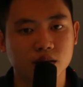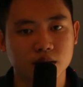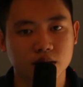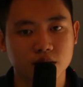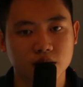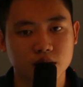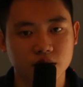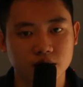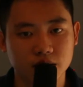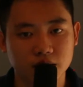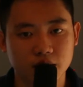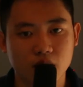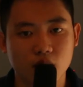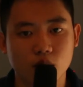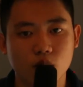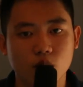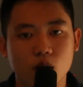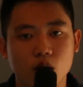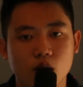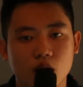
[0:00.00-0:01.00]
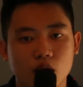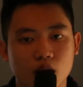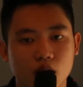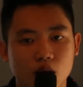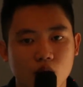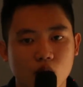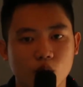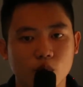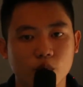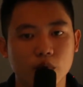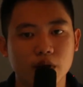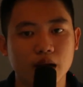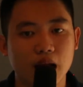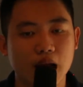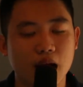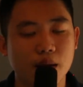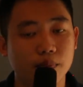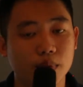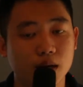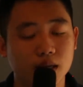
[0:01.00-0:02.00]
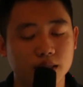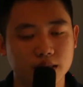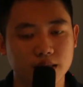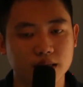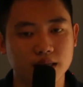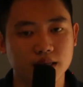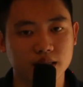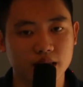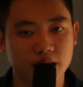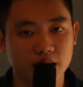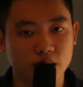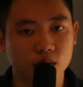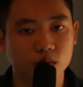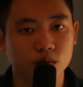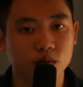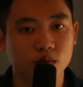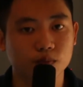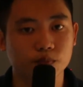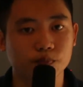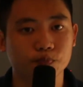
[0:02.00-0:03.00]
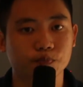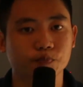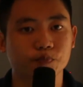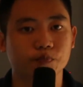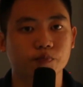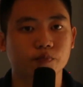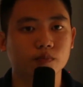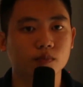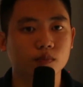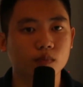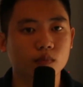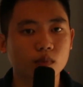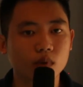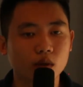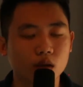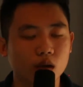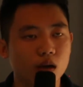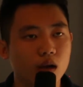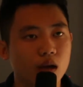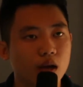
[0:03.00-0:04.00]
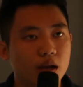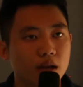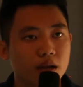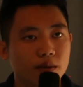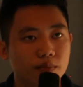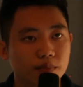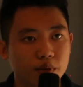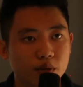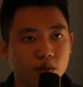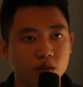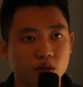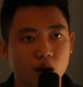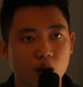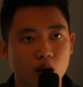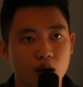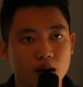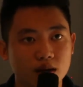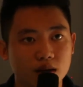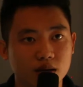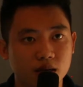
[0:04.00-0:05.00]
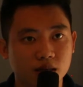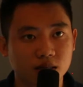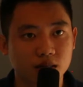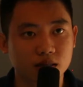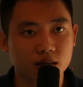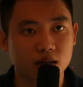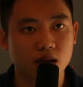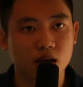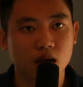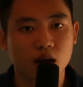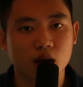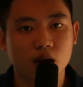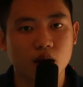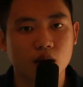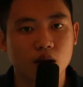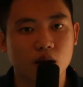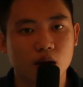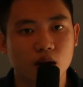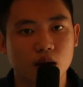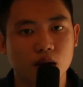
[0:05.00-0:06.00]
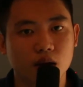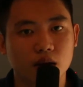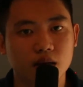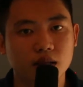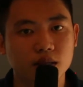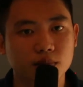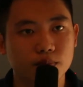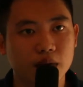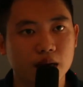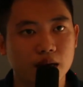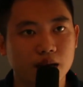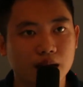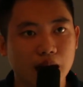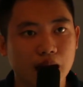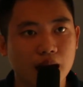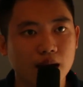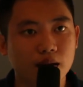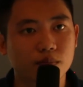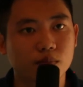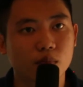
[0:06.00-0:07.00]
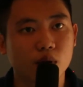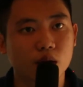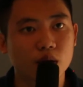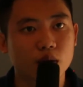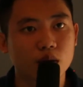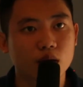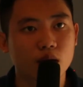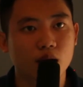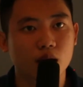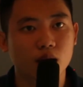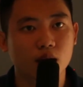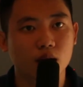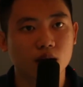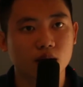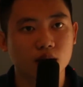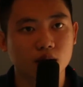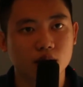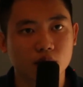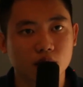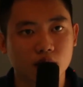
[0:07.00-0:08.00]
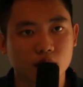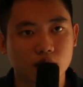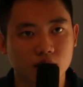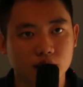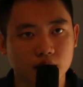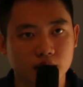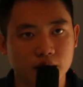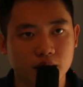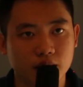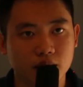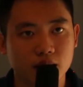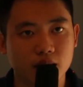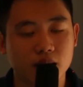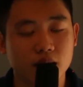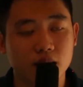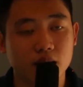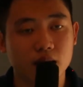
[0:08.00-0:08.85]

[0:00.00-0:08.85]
T cell along with helper T cells. Immune tolerance. It means that modular the